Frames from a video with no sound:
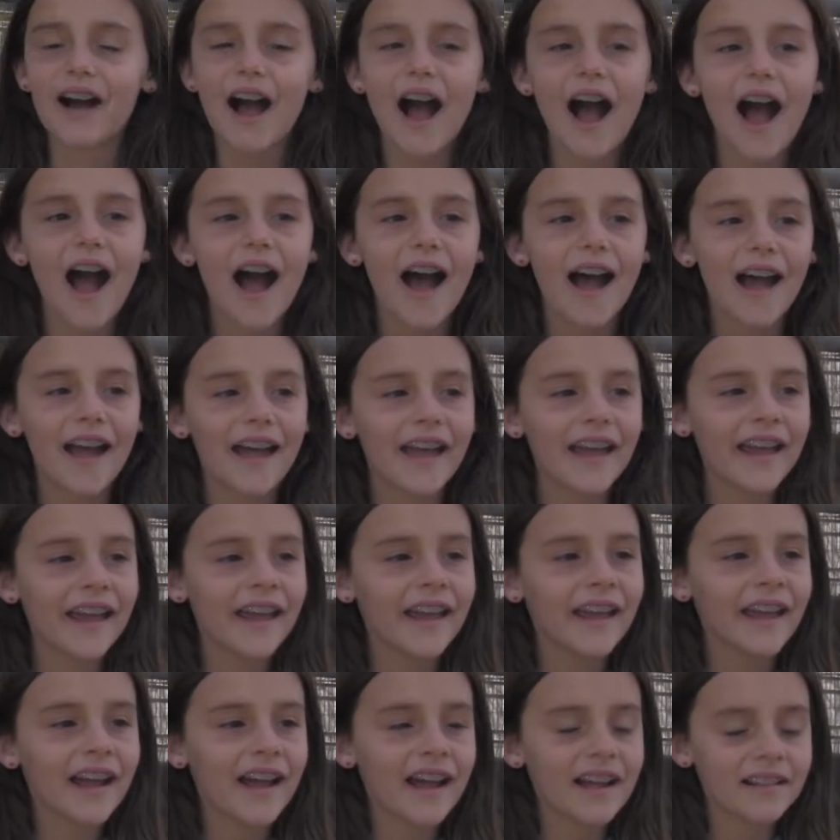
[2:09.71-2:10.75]

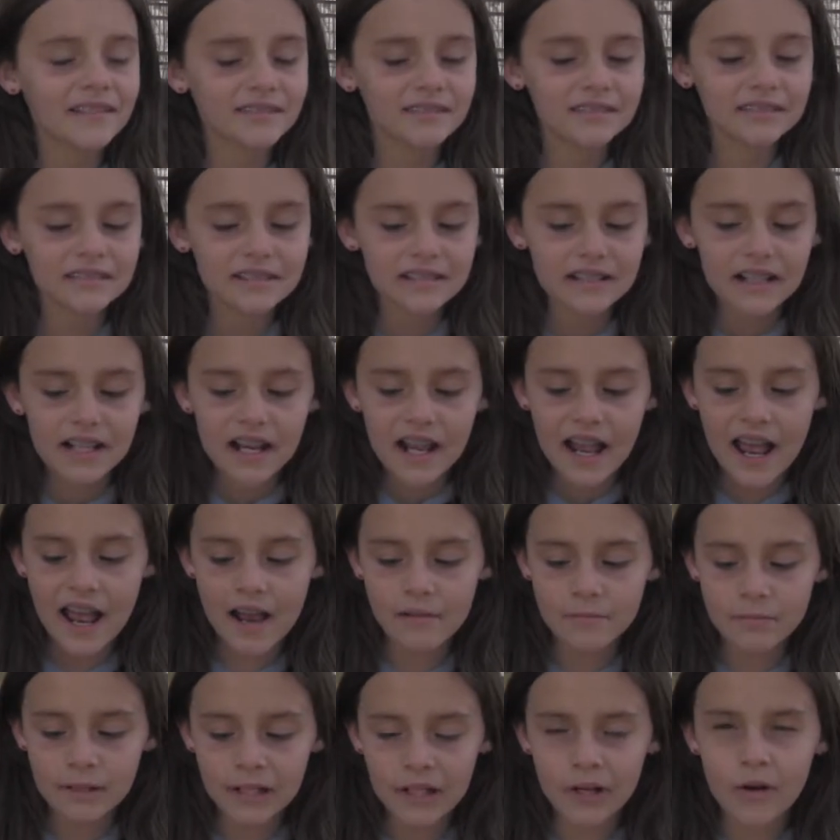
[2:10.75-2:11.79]
I
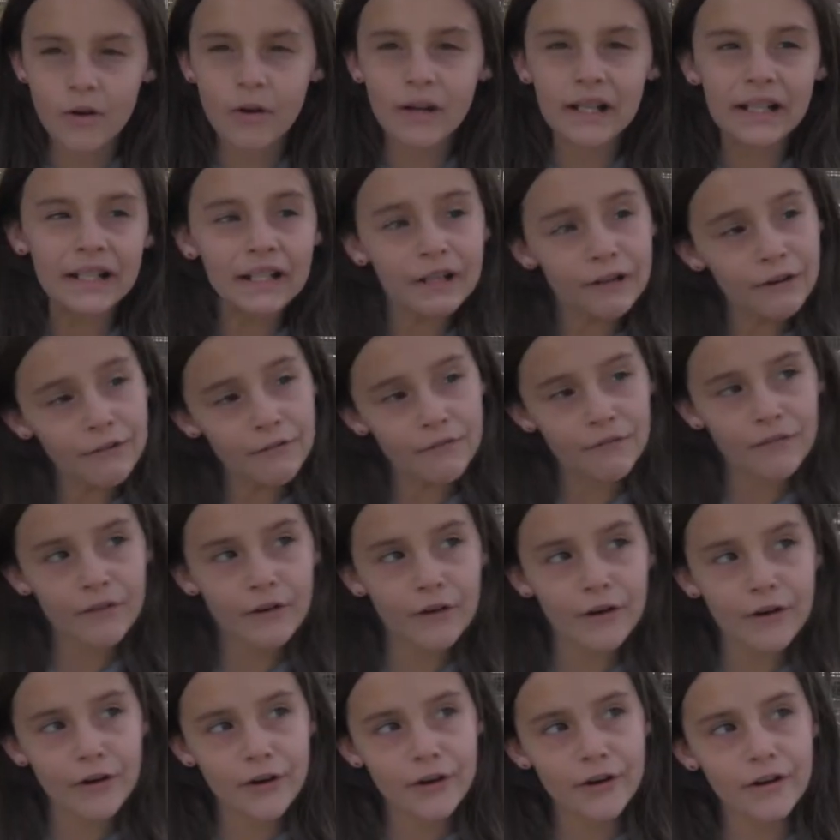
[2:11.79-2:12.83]
have been going here
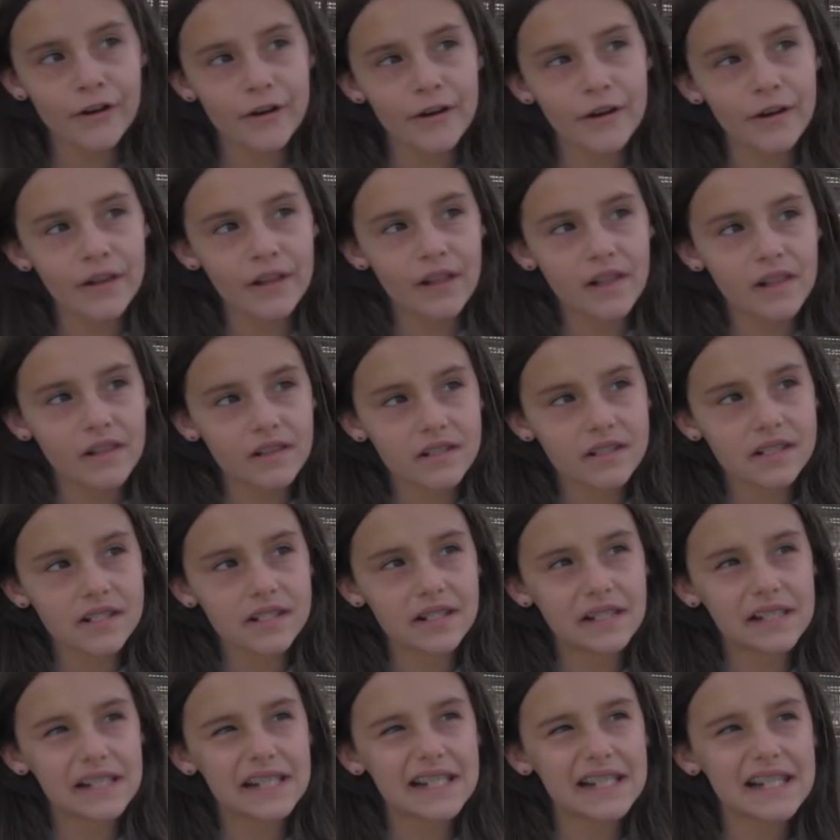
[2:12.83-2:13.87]
for
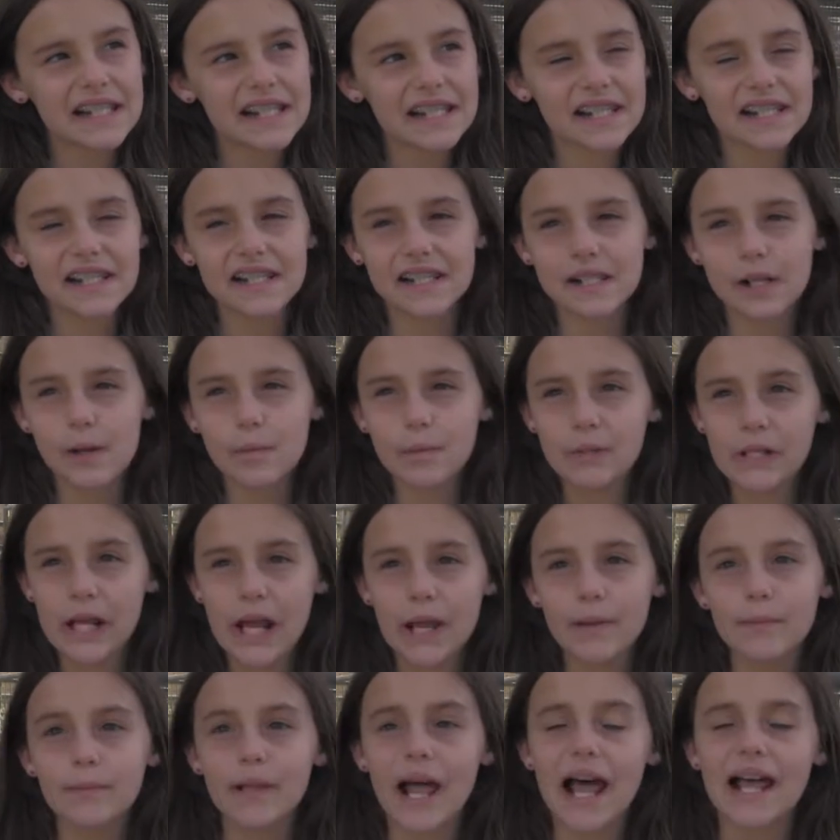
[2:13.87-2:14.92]
since
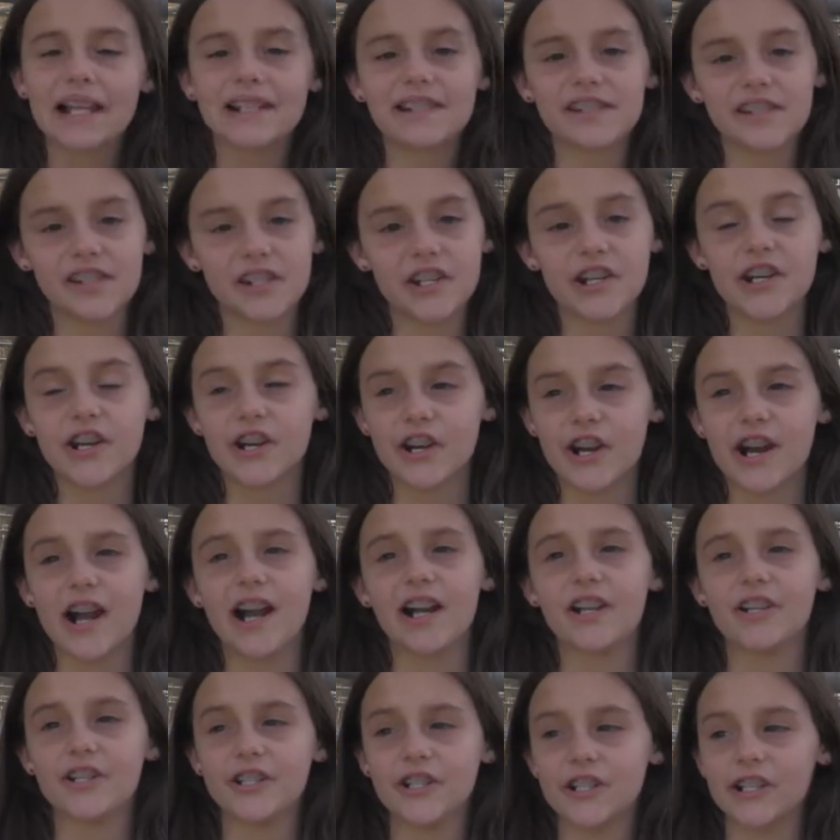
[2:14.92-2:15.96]
sometime last year
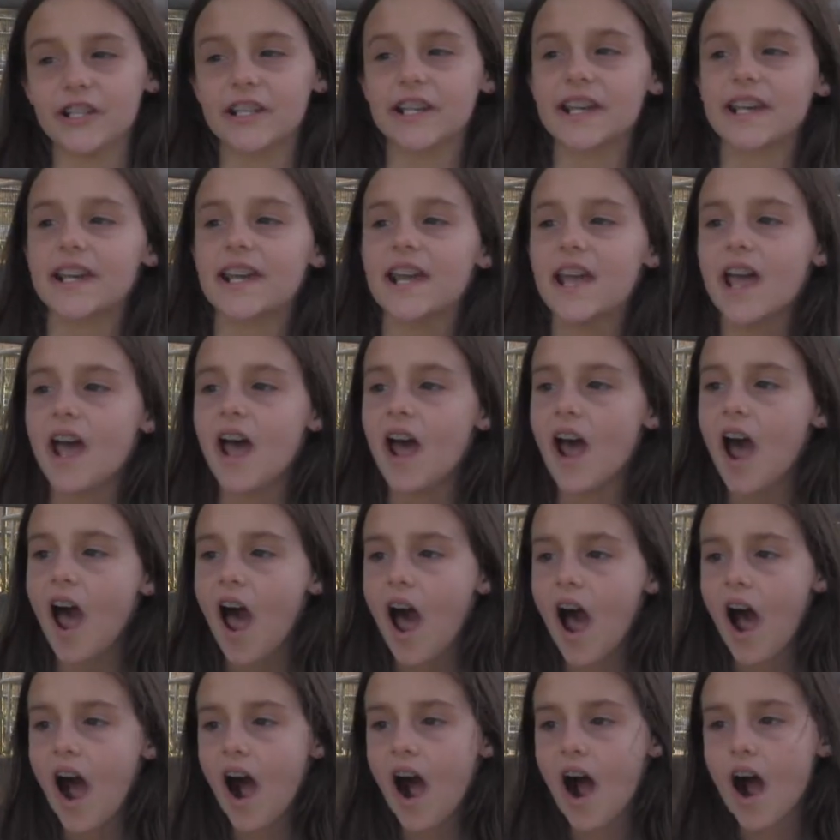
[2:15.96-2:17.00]
actually,
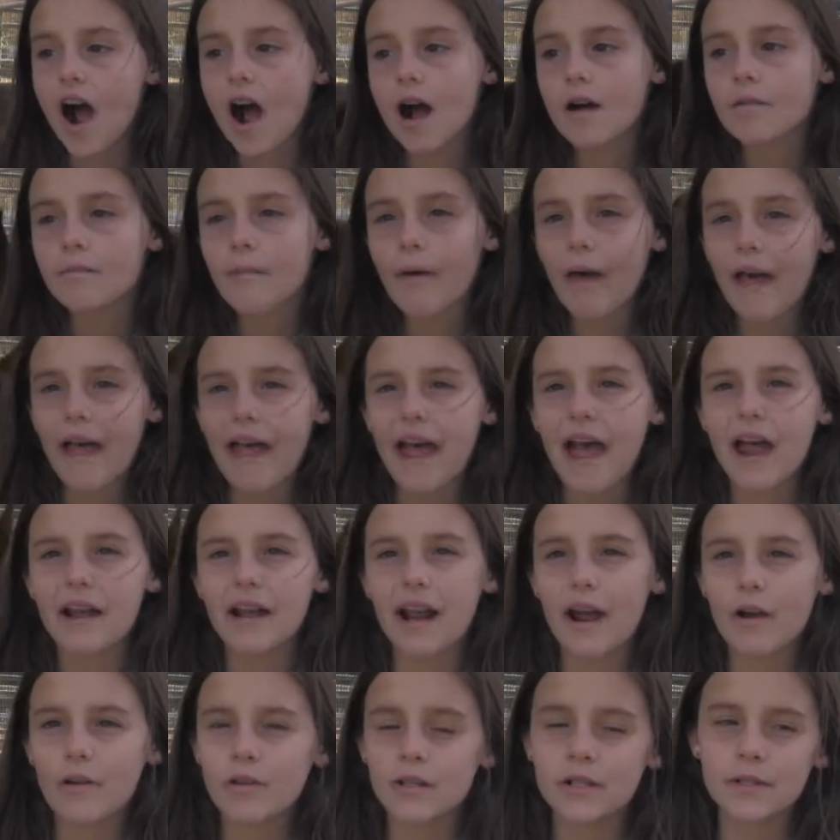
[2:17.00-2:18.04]
um, and
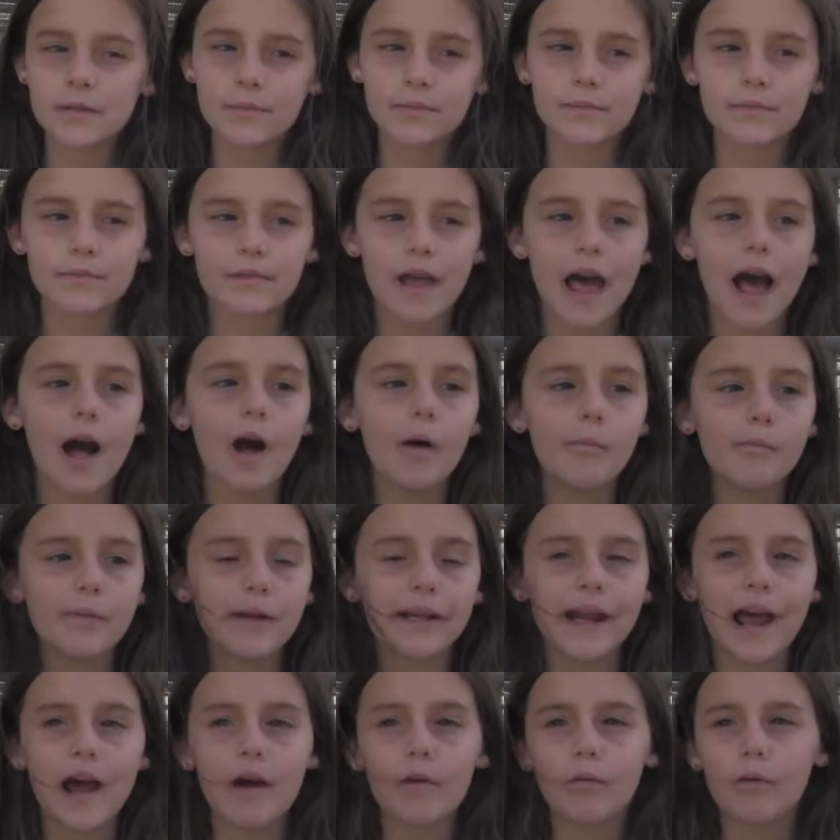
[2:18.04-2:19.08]
I was
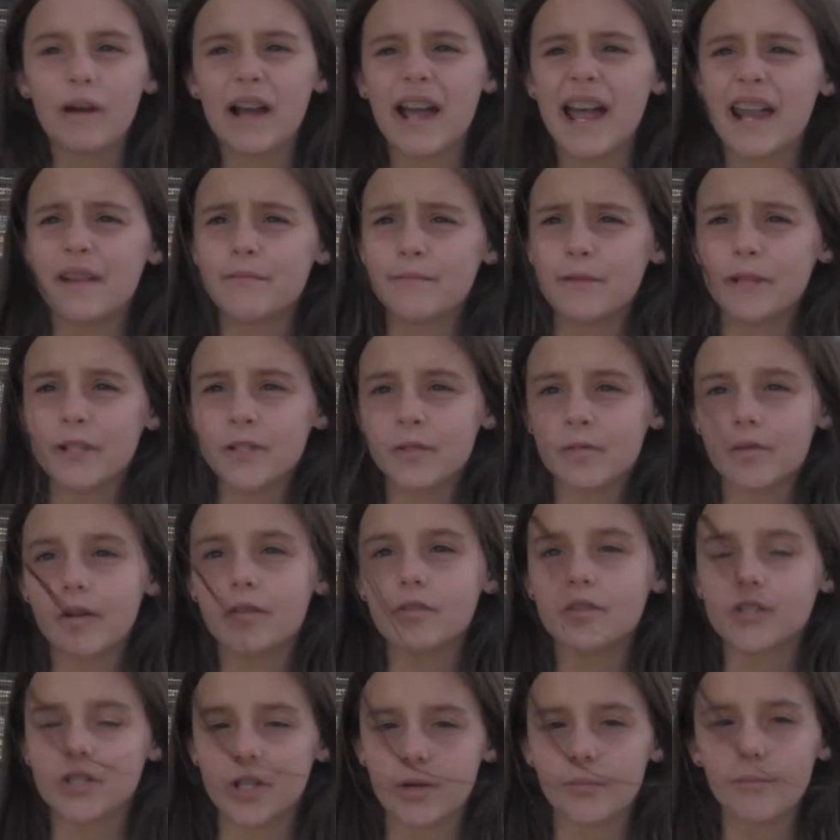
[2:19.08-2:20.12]
helping out when Miss
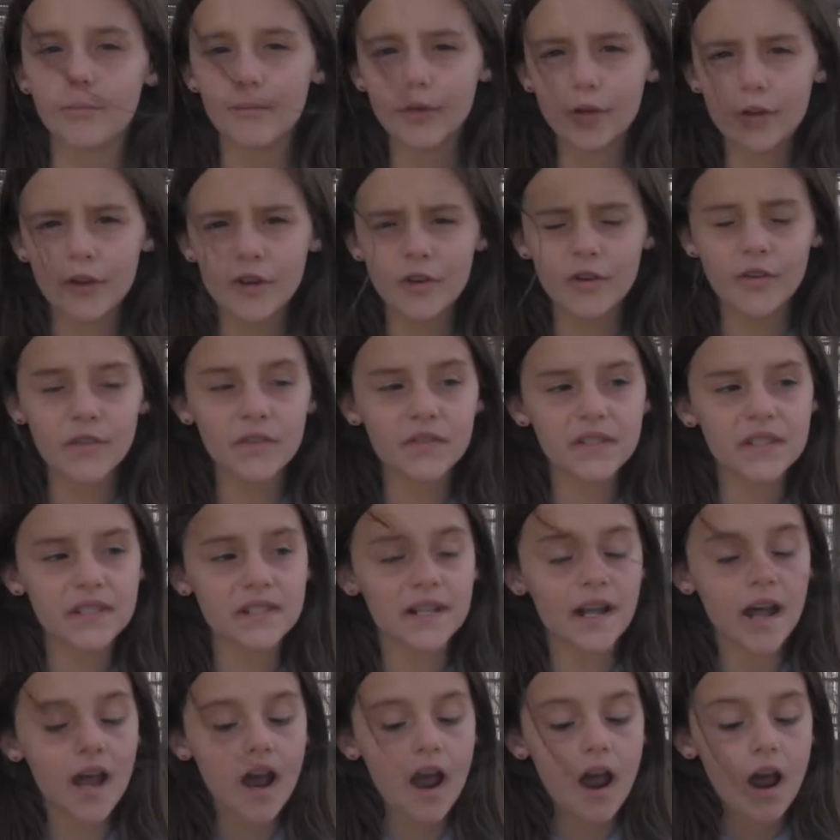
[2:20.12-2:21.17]
Rocha moved.
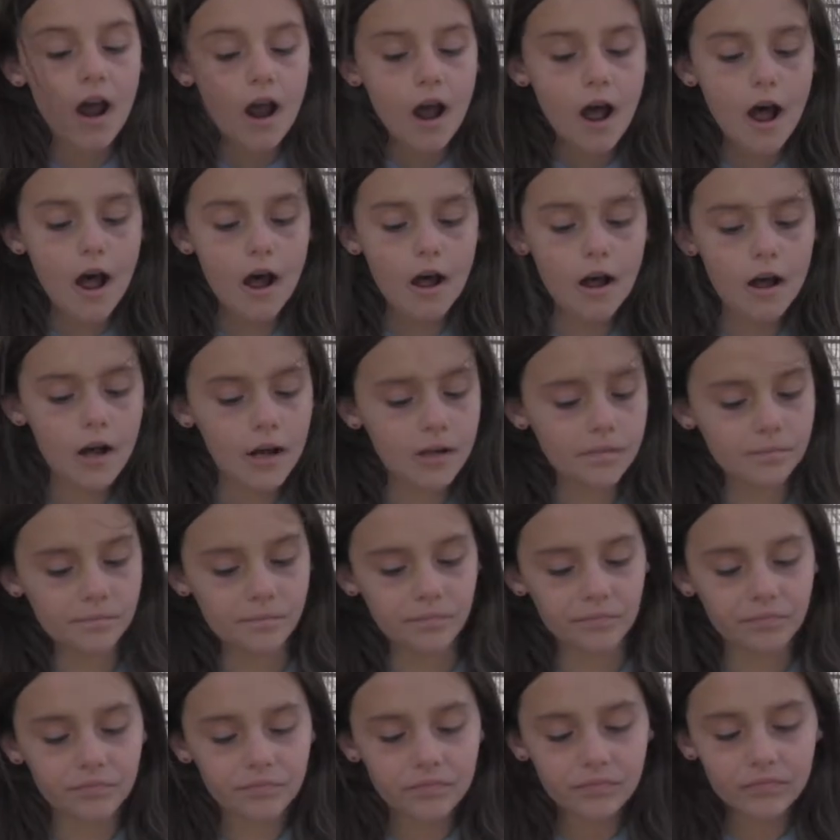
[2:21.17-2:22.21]
Um,
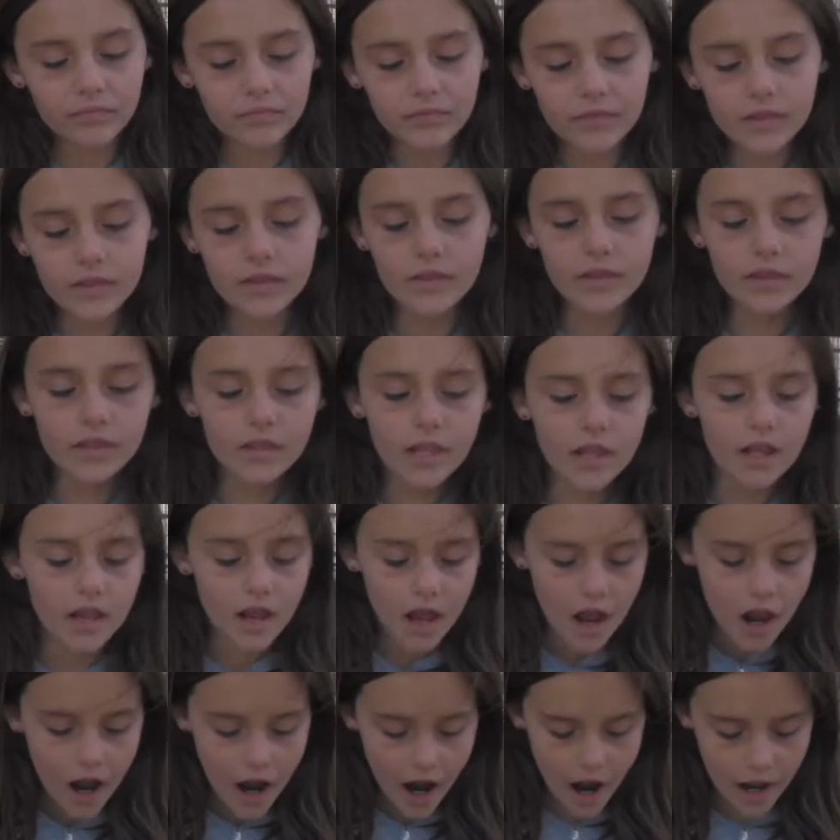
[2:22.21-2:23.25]

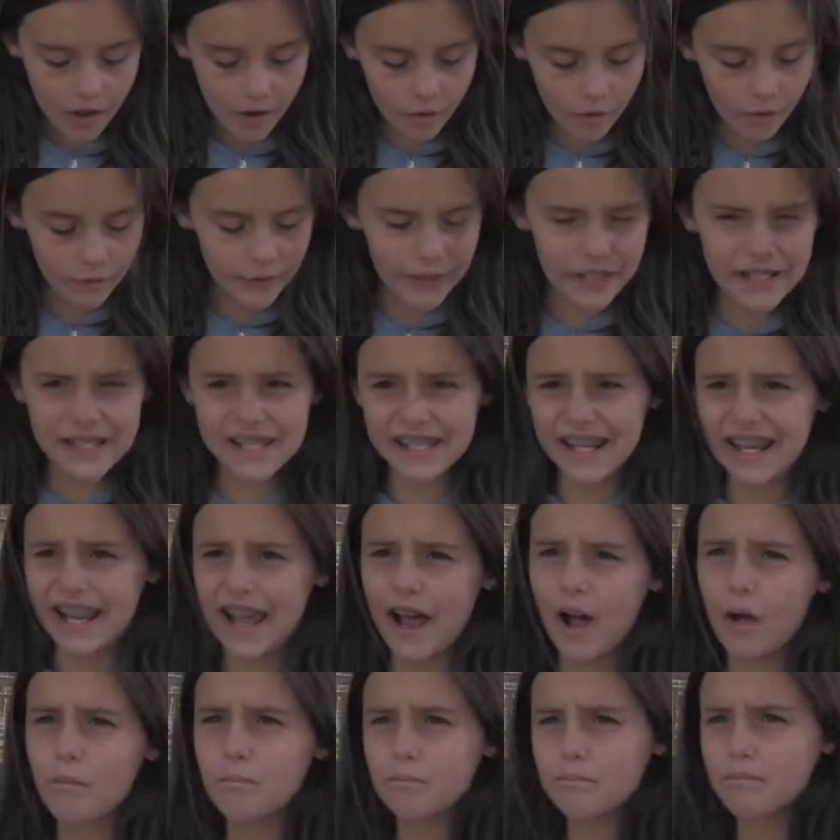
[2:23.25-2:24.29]
I always like
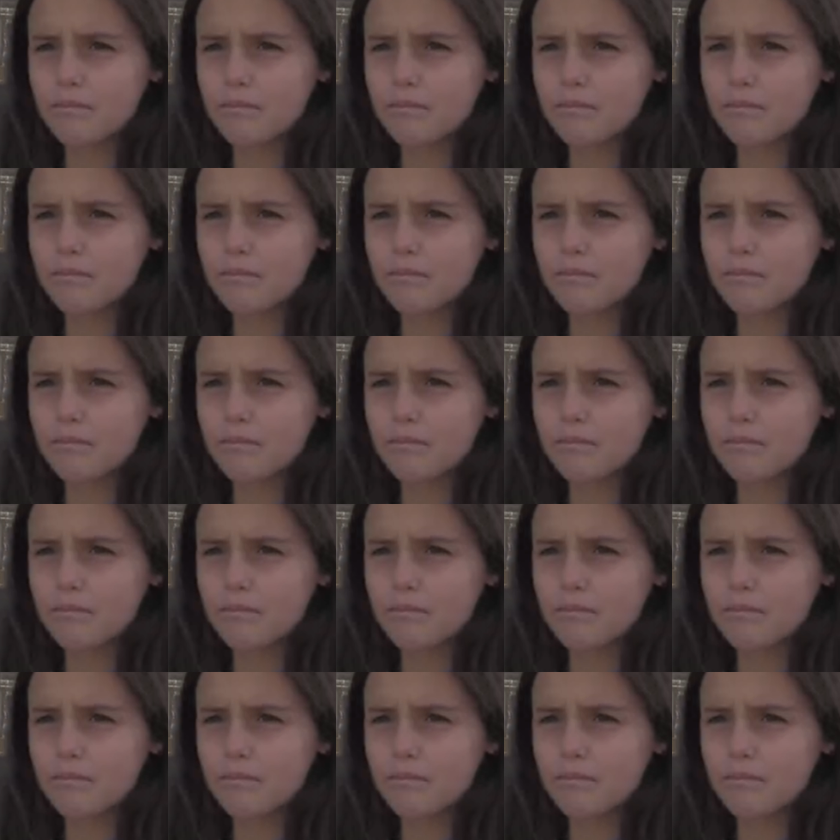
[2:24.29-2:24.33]
help